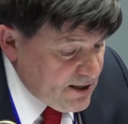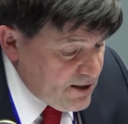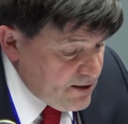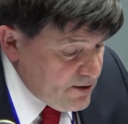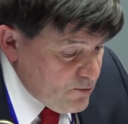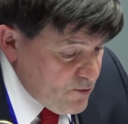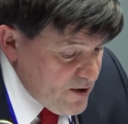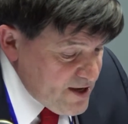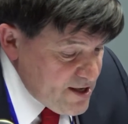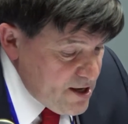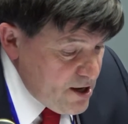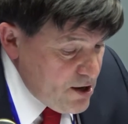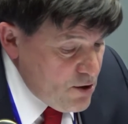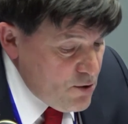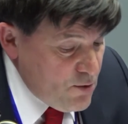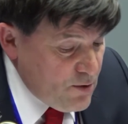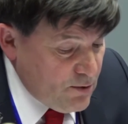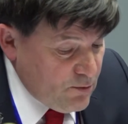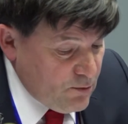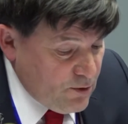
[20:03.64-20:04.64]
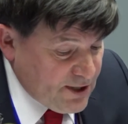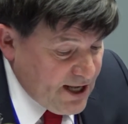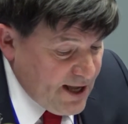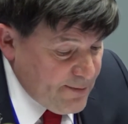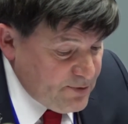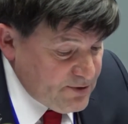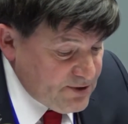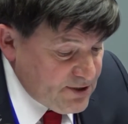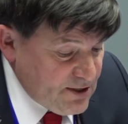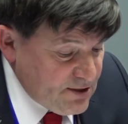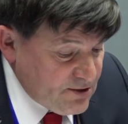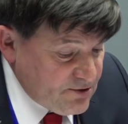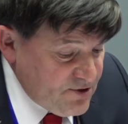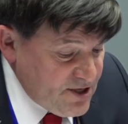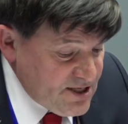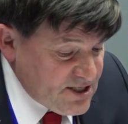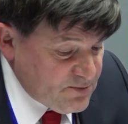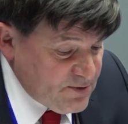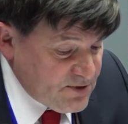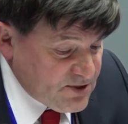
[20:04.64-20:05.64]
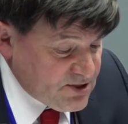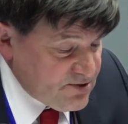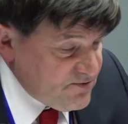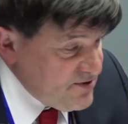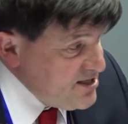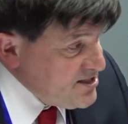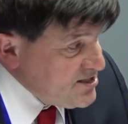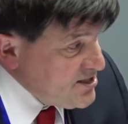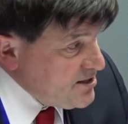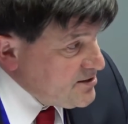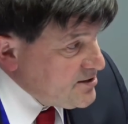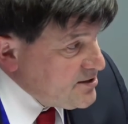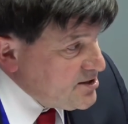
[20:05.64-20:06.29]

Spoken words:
We know what happened in Greece with Syriza,